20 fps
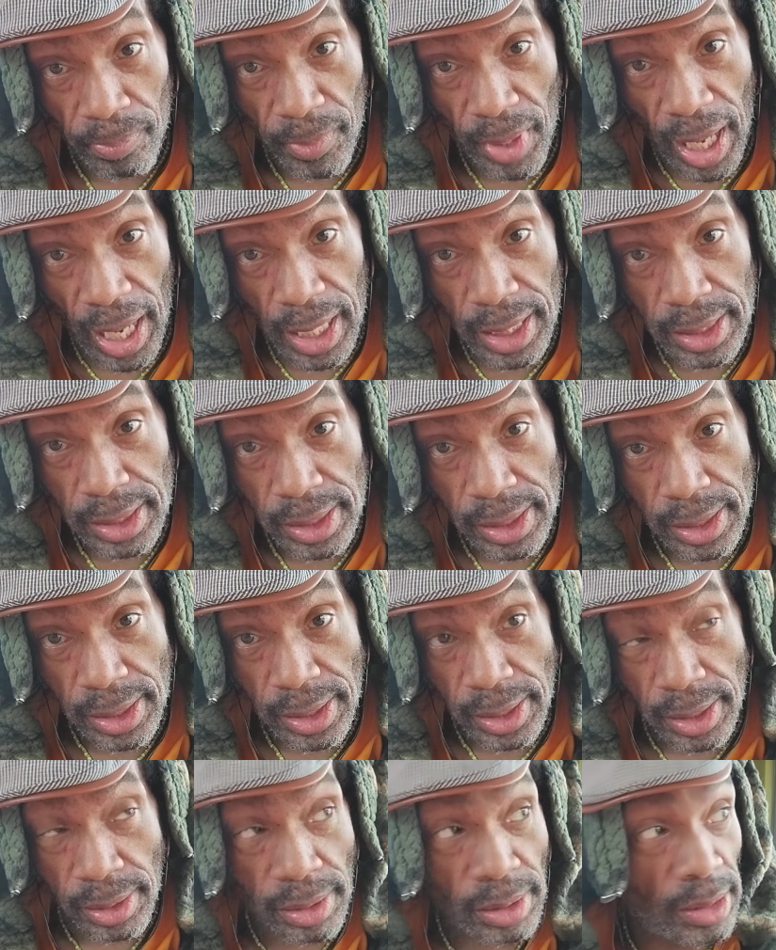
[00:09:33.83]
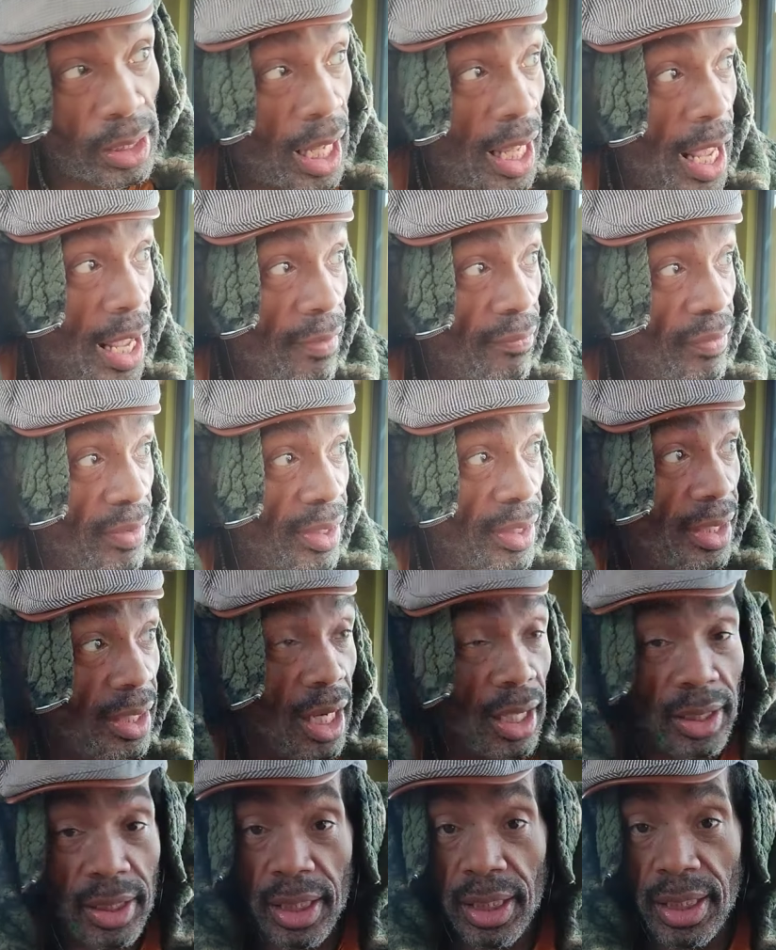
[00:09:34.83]
Right? And
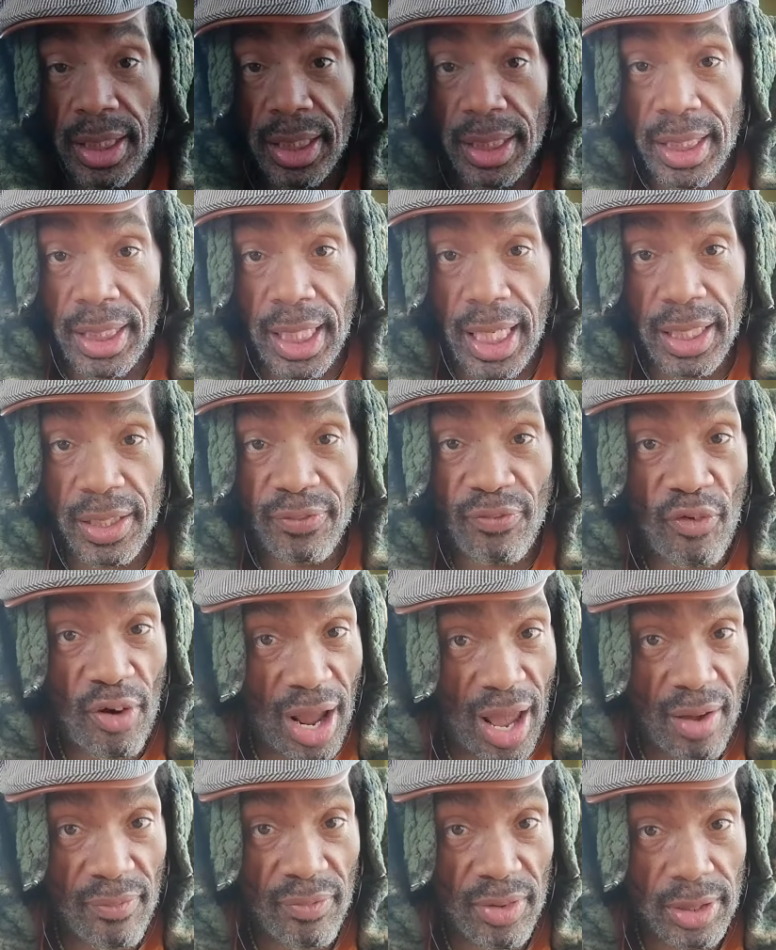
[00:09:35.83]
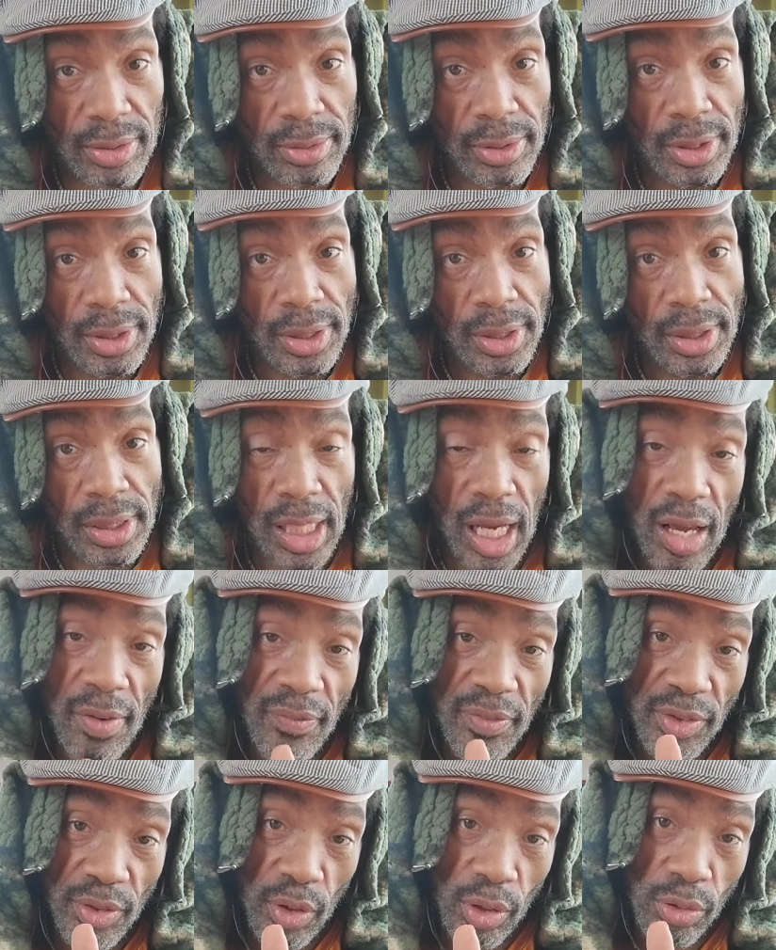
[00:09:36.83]
nothing is forever.
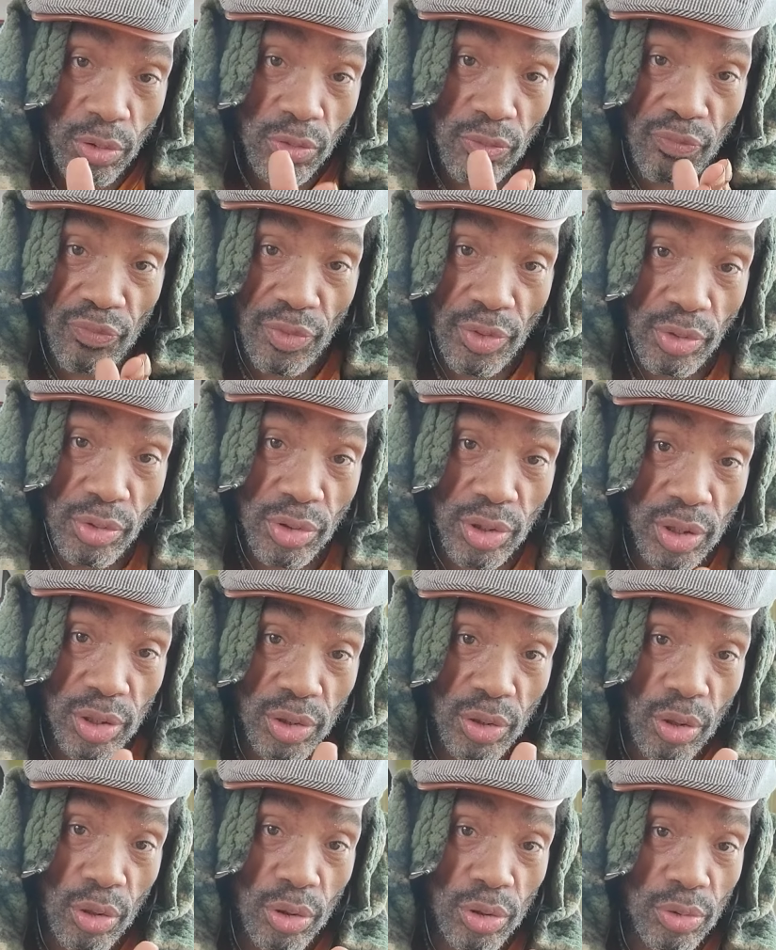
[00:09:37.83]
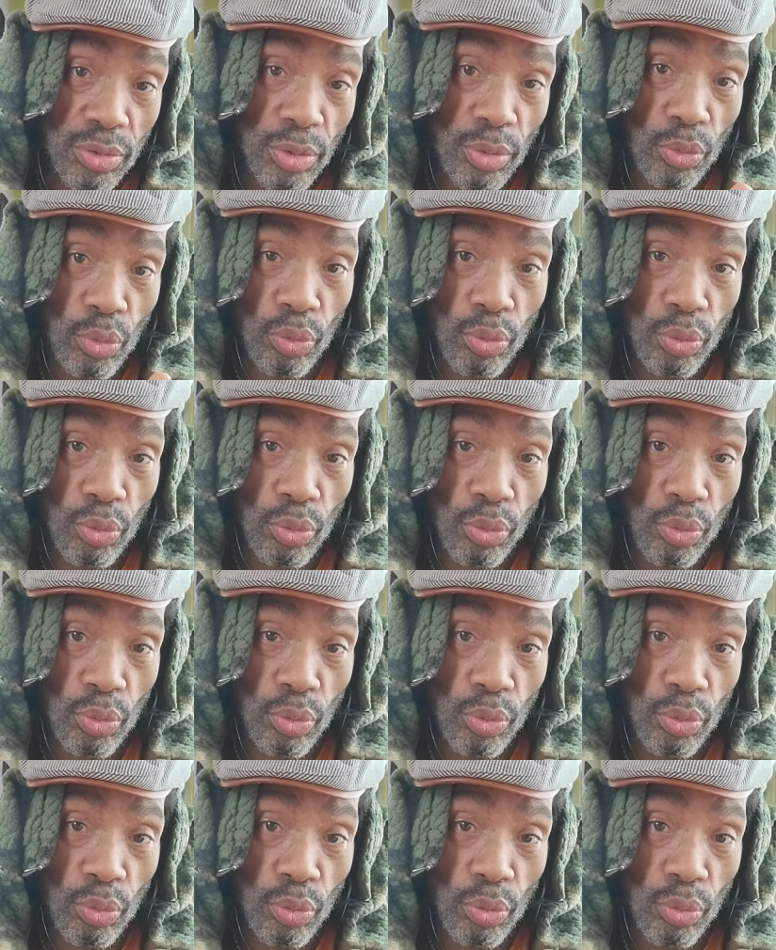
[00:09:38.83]
Even those views and those